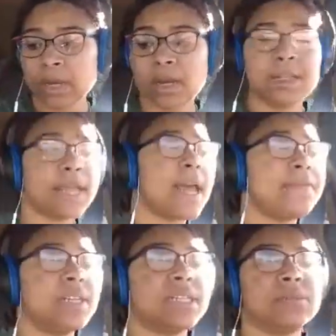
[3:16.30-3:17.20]
they're
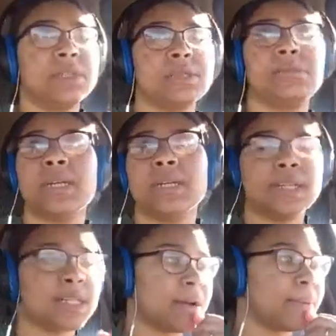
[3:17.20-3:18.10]
having this meeting.
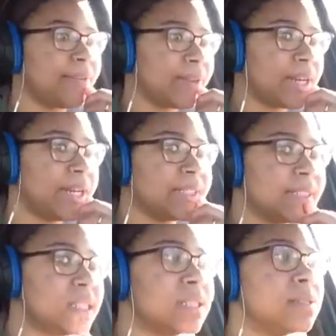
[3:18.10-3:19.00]
They talking about
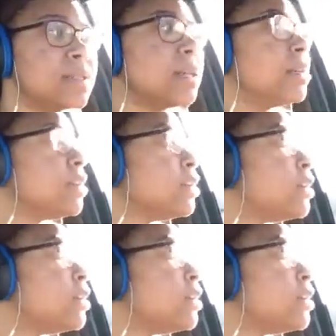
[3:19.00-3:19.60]
finances and